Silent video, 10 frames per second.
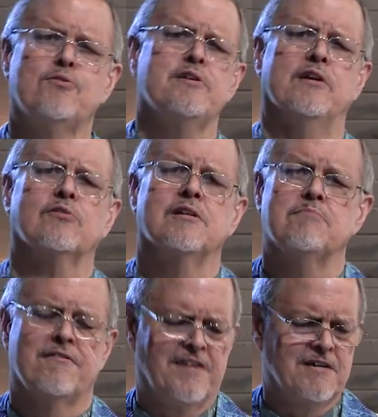burrito can
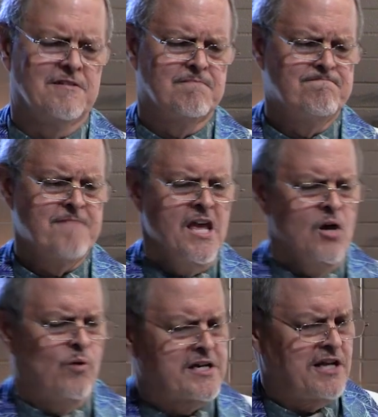be found,
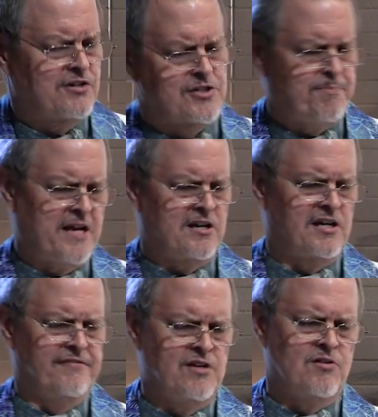what color to paint our
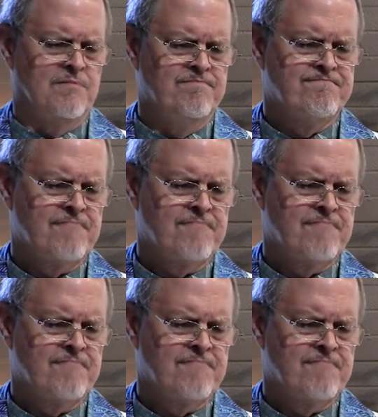living room,